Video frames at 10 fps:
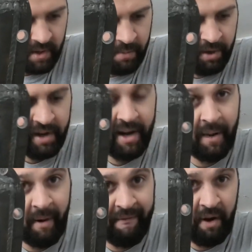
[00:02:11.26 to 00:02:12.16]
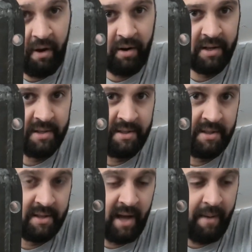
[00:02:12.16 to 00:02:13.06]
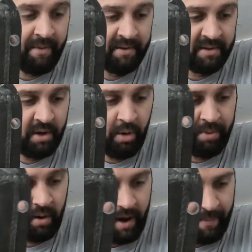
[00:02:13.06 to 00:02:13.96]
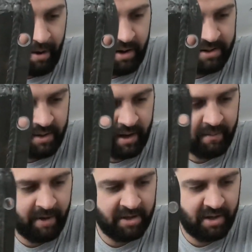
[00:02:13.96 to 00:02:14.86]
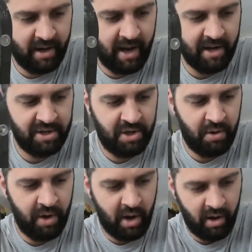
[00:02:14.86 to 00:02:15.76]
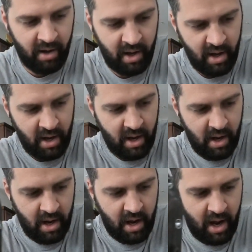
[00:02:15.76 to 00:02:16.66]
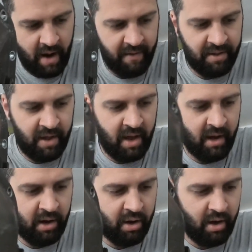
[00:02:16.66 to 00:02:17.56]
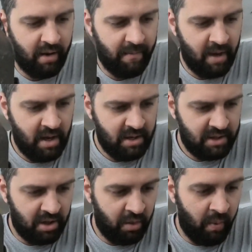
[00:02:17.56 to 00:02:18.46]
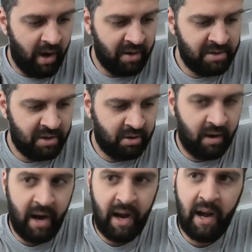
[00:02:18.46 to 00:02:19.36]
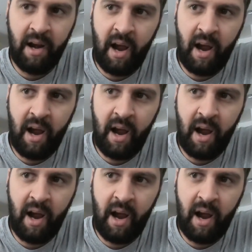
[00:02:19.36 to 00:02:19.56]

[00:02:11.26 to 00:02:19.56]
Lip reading: I'm looking down at my phone because it's got this GoPro app on it, so I can make sure I kind of show y'all everything good. So the welds are great.